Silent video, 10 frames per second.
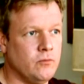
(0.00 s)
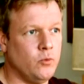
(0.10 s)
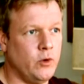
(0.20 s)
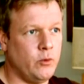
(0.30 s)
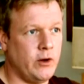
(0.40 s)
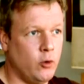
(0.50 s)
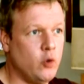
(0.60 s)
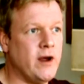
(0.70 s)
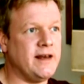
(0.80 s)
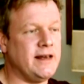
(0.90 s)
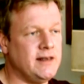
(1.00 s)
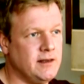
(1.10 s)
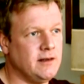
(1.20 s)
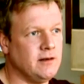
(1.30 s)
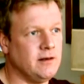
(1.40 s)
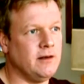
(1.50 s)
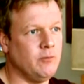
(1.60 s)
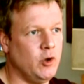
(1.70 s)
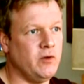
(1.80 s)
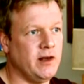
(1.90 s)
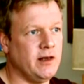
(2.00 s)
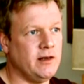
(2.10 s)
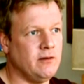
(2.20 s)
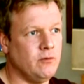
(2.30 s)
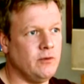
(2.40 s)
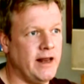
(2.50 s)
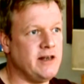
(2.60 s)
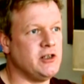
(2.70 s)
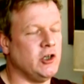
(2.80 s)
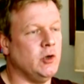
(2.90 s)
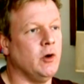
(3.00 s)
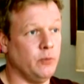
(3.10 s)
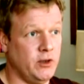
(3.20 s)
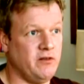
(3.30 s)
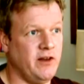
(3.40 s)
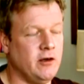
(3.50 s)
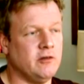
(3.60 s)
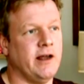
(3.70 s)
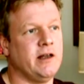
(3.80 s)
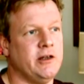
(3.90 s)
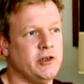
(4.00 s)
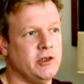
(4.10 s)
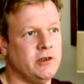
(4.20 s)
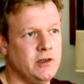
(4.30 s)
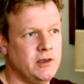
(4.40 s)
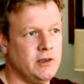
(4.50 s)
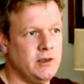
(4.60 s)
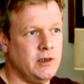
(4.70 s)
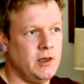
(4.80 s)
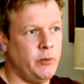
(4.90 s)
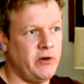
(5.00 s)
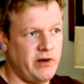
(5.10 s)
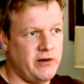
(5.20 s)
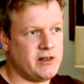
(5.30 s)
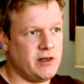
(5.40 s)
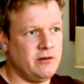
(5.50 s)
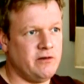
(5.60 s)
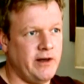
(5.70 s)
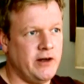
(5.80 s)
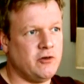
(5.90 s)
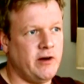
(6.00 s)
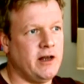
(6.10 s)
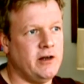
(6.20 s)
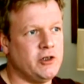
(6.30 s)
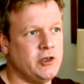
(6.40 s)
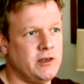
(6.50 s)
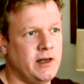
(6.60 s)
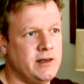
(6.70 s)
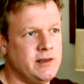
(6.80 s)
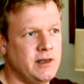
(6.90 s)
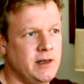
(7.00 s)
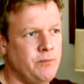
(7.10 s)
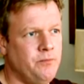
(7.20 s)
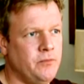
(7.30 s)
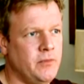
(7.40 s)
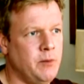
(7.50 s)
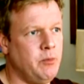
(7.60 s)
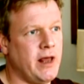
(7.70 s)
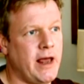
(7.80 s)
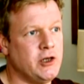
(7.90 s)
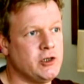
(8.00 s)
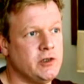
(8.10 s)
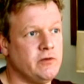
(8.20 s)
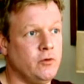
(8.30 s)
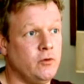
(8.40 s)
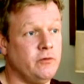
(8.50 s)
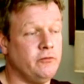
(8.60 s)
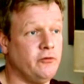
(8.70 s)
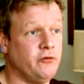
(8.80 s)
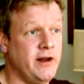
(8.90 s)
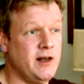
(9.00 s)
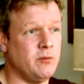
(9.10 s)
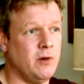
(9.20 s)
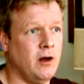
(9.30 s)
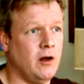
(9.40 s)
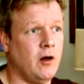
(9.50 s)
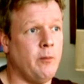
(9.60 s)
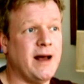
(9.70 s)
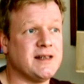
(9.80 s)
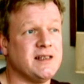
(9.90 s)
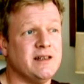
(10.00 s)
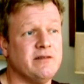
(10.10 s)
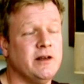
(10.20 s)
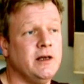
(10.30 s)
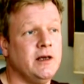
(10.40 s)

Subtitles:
we're already moving into with the vehicle recognition, but very soon the facial recognition, and the implications for freedom are massive.